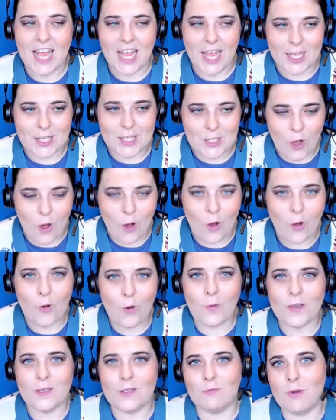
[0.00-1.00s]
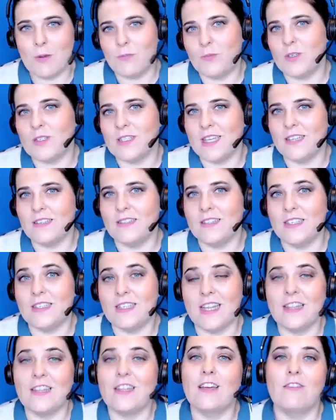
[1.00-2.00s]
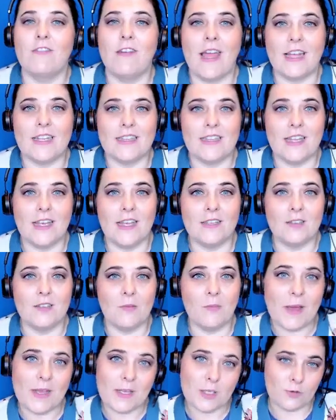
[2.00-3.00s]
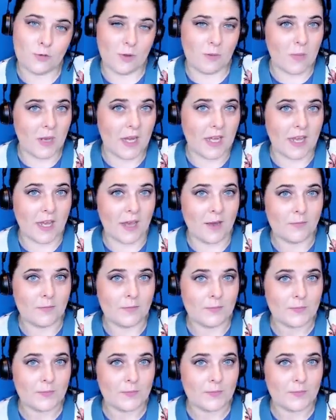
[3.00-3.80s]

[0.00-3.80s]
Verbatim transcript: it's always represented incorrectly in the mainstream media.